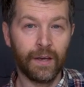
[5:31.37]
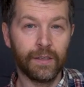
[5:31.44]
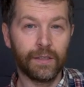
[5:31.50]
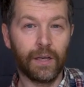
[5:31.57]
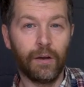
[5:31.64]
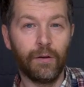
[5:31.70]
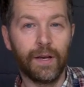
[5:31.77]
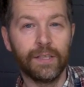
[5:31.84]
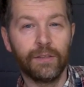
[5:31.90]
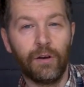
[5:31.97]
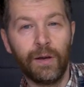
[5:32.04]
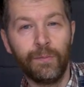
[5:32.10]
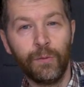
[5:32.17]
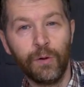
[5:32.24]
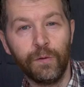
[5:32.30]
So as
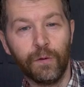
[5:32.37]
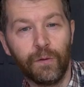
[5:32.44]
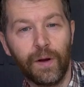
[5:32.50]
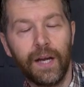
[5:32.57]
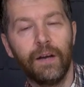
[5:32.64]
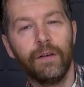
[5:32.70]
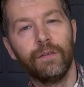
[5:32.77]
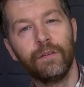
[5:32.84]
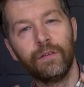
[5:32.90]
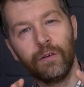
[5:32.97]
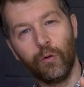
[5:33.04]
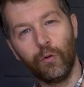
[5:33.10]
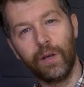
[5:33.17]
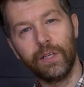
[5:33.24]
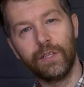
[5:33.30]
I move around
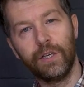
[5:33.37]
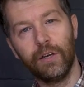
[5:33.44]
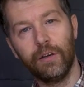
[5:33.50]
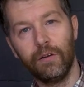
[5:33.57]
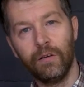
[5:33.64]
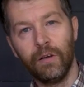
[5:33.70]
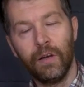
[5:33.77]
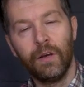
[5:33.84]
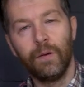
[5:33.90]
talking to you,